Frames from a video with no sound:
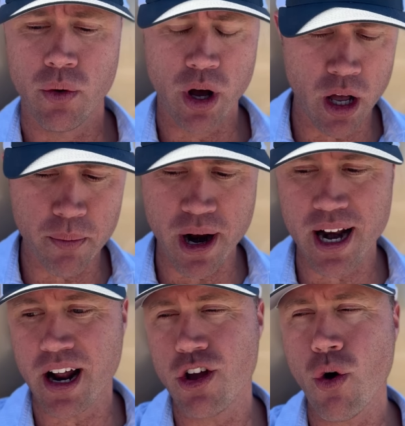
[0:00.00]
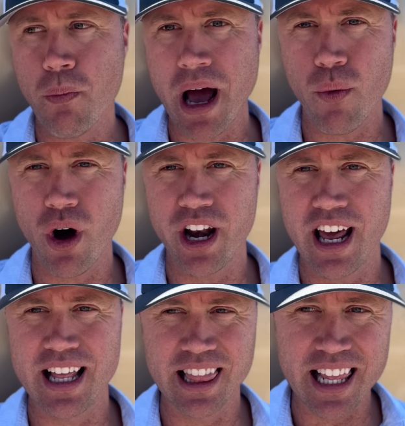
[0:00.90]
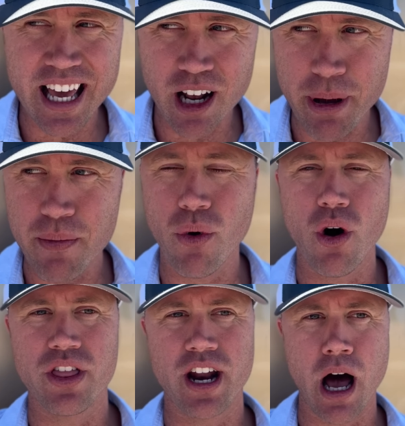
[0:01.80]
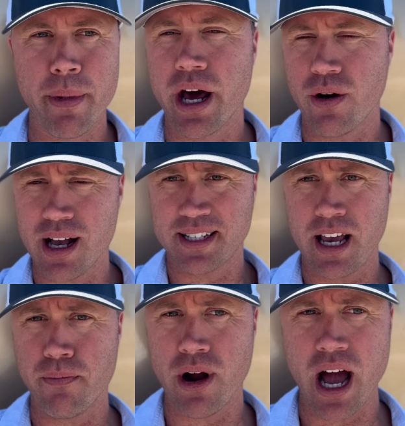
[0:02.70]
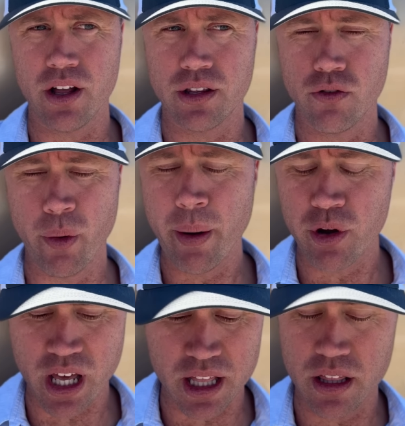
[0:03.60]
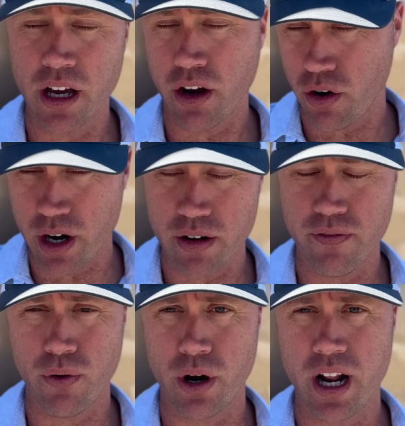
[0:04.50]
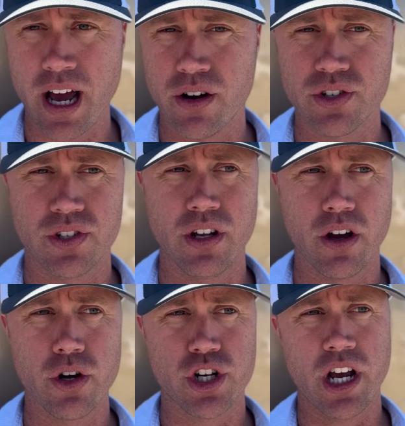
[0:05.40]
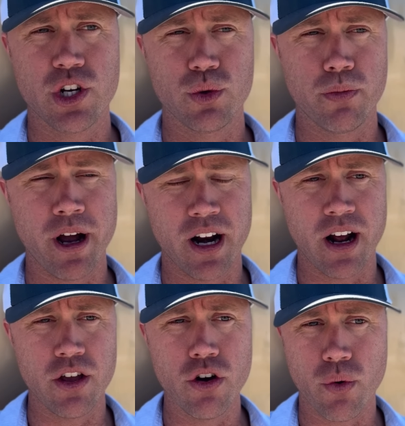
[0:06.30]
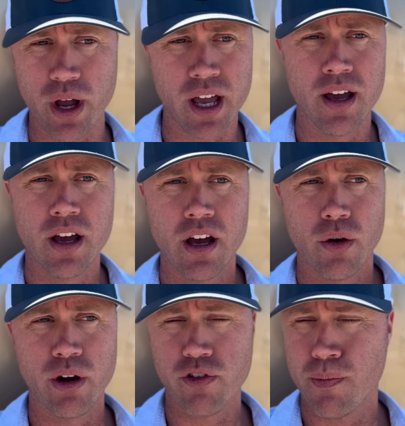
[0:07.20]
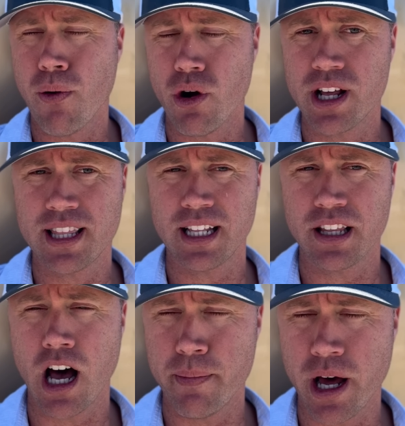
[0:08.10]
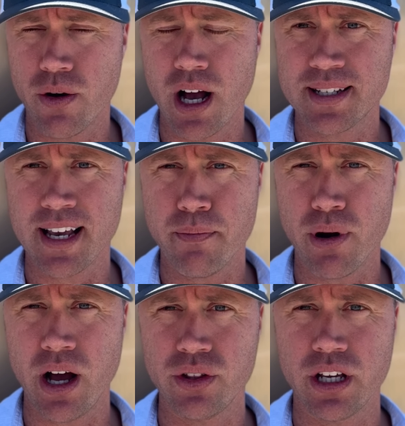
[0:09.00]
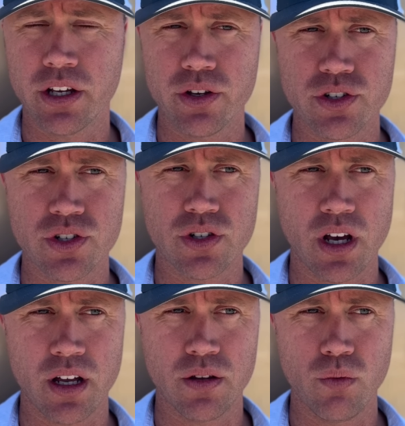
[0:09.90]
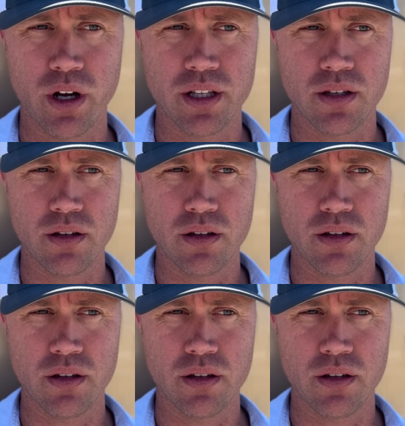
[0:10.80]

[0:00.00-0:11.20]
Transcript: Well, Brandon Aiyuk might want a little bit more than Amon-Ra St. Brown. Remember that the current 49ers negotiations with Brandon Aiyuk, we We've reported that the Amon-Ra St. Brown deal is uh, what